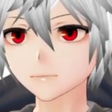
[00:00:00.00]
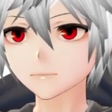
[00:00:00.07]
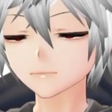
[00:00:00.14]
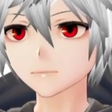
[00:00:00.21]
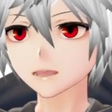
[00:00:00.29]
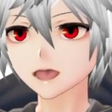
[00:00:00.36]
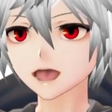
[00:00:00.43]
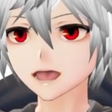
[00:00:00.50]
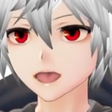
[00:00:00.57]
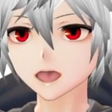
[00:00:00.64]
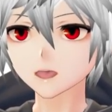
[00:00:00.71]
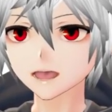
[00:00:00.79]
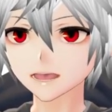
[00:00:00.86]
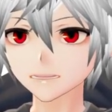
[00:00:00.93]
buy
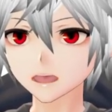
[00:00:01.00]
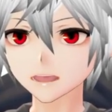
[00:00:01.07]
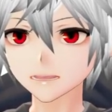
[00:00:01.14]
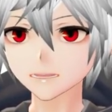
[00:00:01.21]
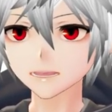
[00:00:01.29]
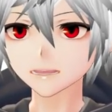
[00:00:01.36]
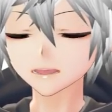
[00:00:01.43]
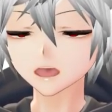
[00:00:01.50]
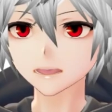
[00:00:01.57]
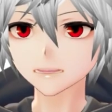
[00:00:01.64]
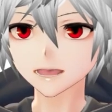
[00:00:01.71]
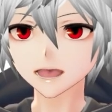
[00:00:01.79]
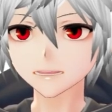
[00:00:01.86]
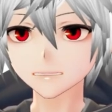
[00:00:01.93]
books to level our
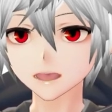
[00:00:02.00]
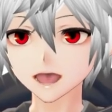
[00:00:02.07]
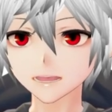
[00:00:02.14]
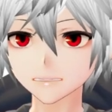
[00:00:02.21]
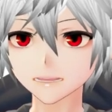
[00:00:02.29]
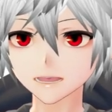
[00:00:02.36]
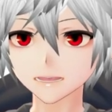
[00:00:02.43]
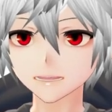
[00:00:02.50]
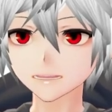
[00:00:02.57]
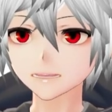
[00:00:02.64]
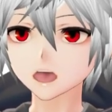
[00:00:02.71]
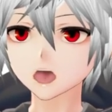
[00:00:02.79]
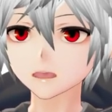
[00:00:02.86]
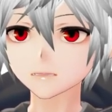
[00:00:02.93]
alts, because I
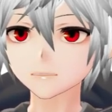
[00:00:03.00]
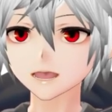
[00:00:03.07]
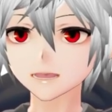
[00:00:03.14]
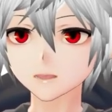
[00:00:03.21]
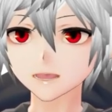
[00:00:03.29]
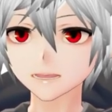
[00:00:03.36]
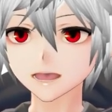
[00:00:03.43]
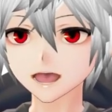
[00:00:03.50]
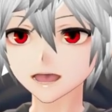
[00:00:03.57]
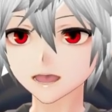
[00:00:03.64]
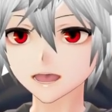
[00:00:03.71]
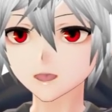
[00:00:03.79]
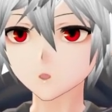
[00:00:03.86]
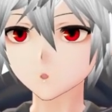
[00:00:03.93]
still actually like to
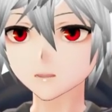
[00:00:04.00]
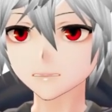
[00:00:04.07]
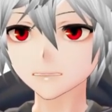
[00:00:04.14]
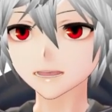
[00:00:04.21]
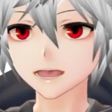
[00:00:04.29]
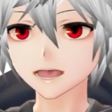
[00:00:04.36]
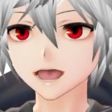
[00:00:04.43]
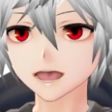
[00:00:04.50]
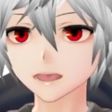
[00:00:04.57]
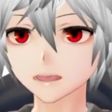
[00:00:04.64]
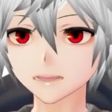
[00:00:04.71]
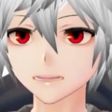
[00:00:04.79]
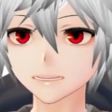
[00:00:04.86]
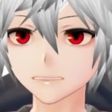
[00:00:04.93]
use like other
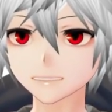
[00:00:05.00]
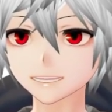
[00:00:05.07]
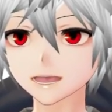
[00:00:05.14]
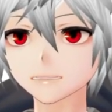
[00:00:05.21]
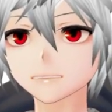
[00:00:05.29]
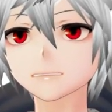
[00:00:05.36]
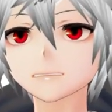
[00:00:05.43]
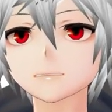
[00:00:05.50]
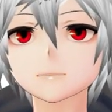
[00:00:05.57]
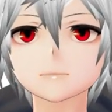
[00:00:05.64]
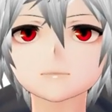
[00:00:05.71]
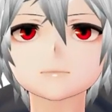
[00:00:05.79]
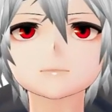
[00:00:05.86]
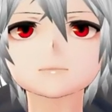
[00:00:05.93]
classes
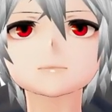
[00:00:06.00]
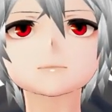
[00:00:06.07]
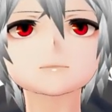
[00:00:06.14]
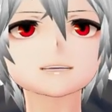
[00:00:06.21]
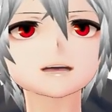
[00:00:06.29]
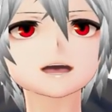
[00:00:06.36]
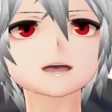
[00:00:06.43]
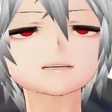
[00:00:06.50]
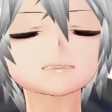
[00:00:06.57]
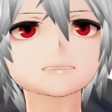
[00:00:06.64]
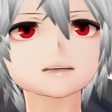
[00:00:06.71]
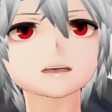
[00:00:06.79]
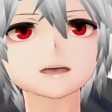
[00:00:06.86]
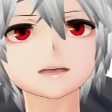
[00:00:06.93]
depending on the
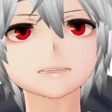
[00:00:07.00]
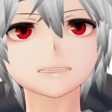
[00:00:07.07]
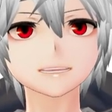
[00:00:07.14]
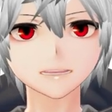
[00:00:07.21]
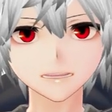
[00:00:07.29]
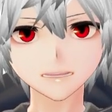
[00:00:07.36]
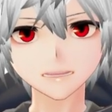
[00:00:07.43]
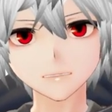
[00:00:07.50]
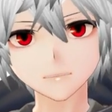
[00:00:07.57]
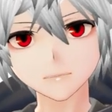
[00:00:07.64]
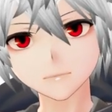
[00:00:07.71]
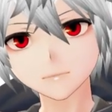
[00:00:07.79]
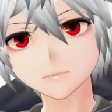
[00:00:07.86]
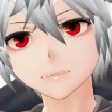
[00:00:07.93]
situation.
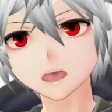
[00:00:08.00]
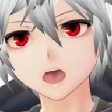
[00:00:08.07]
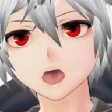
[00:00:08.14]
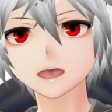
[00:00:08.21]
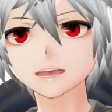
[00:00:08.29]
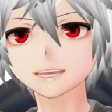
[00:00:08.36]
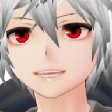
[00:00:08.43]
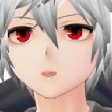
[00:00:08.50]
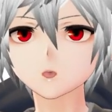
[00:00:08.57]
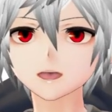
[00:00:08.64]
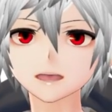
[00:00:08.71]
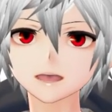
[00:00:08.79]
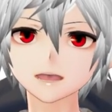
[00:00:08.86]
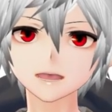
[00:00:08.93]
So yeah, it
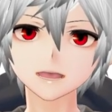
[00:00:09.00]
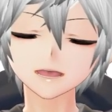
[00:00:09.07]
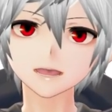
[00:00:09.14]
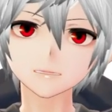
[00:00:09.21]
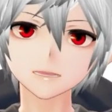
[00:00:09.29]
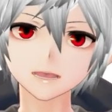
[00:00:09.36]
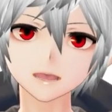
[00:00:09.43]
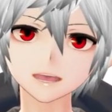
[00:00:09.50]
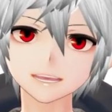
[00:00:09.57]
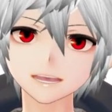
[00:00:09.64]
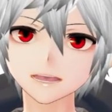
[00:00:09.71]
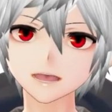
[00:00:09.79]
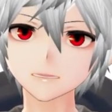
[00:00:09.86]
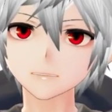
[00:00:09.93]
would be very
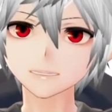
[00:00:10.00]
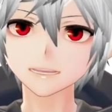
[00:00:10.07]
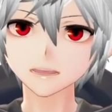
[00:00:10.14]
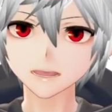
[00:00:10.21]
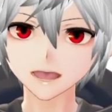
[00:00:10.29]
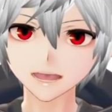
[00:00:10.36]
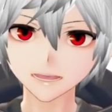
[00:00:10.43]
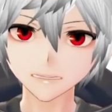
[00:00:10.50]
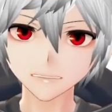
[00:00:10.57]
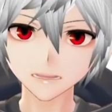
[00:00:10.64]
good if that were the case.